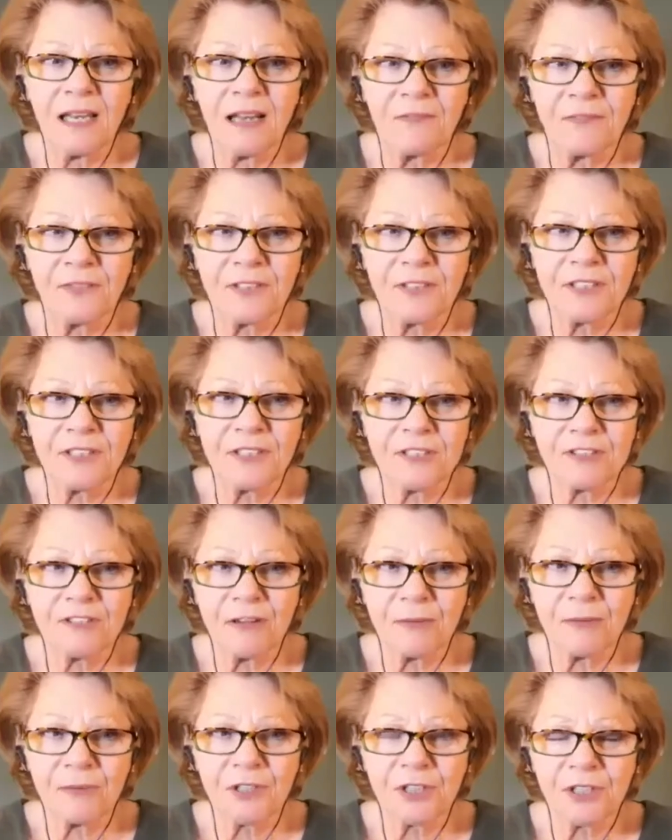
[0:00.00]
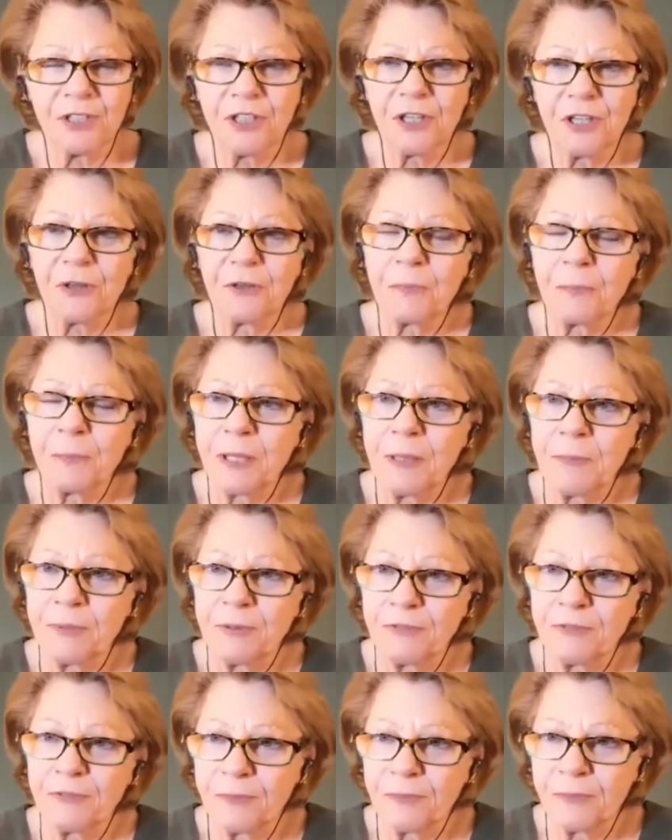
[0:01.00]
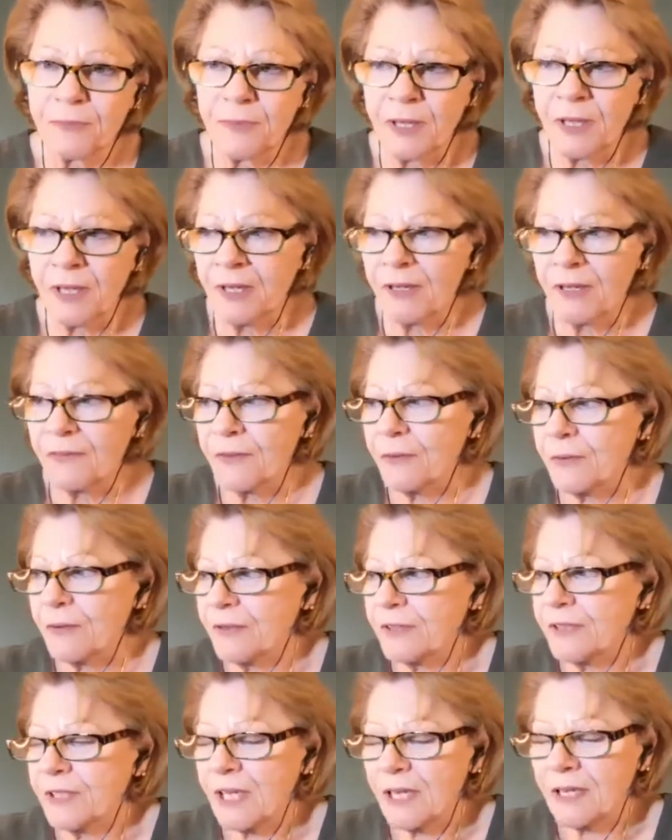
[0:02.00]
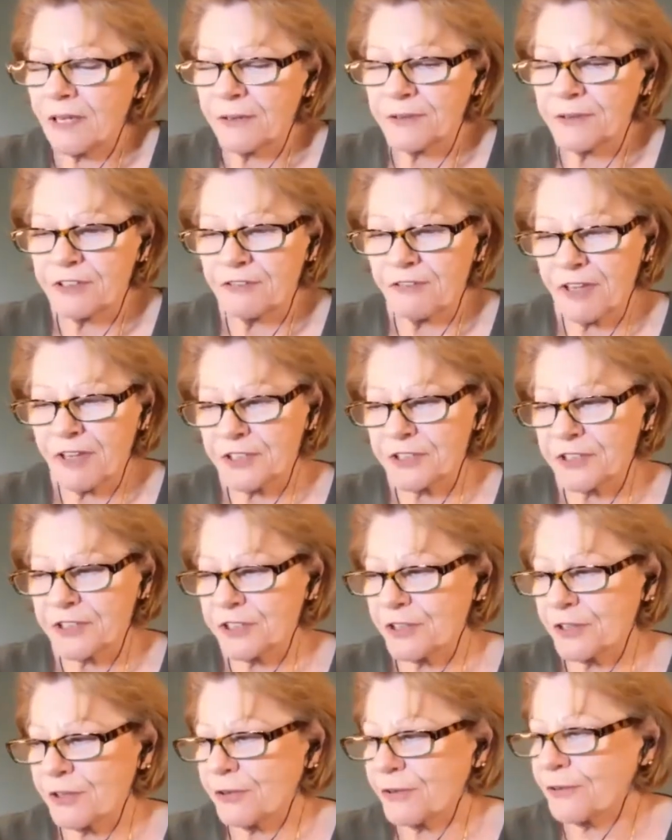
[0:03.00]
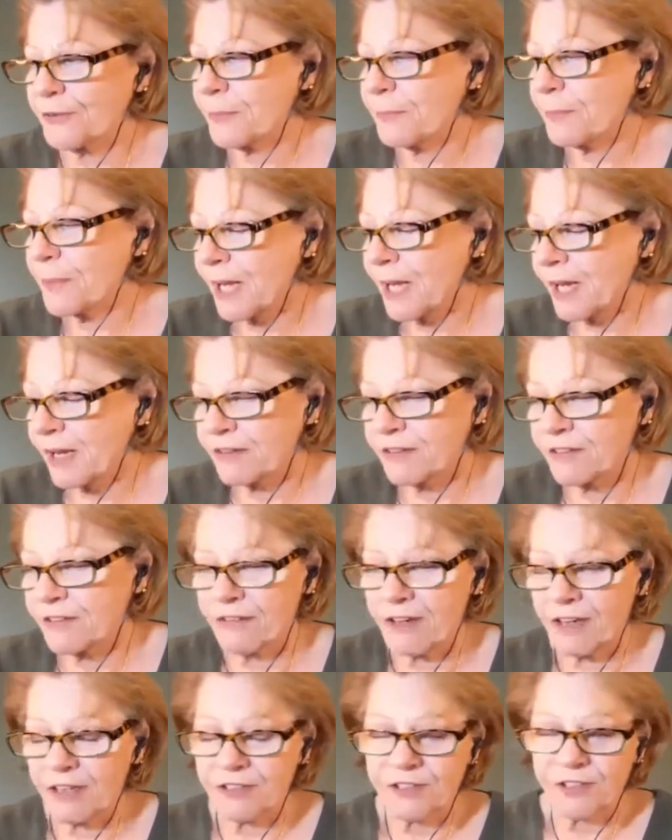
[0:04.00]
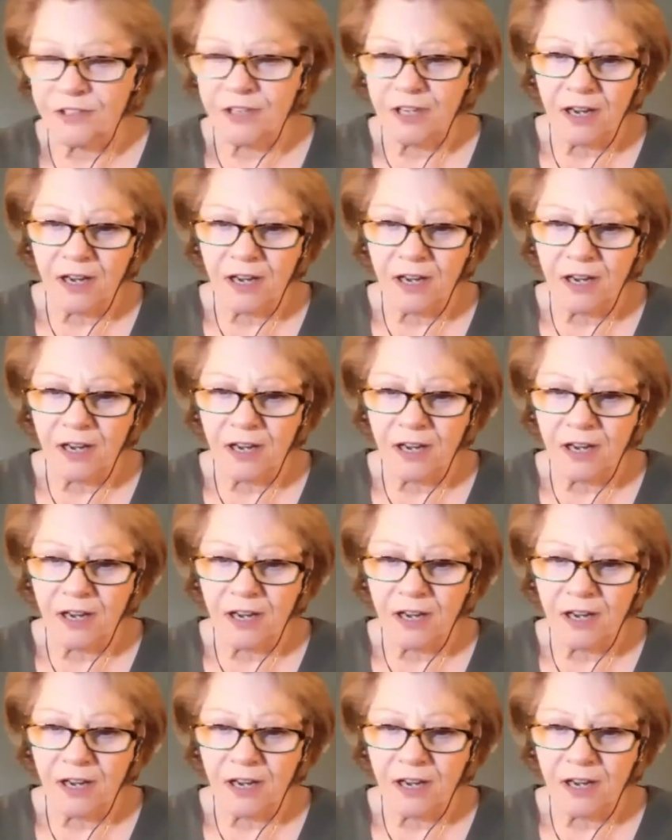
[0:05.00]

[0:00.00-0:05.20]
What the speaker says: the description, the people from the yellow direction or the black direction.